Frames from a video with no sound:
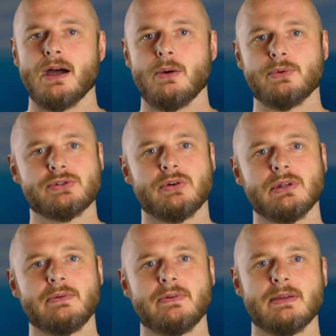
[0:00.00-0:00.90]
I would
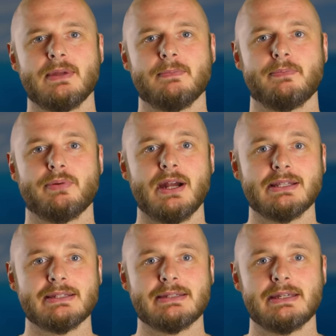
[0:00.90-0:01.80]
strongly recommend
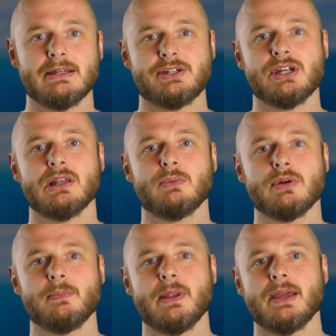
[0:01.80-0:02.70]
practicing a shallow
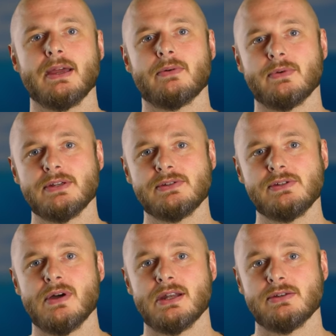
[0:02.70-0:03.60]
water blackout
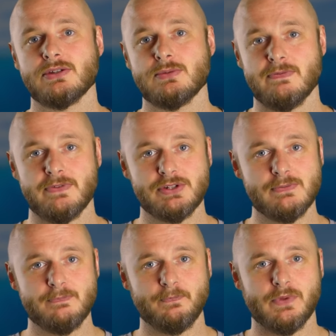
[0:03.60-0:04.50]
rescue under
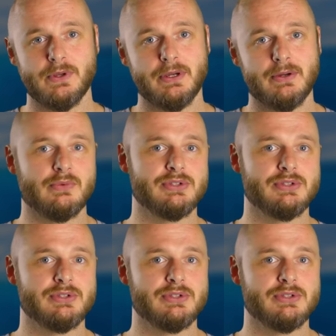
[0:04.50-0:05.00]
supervision with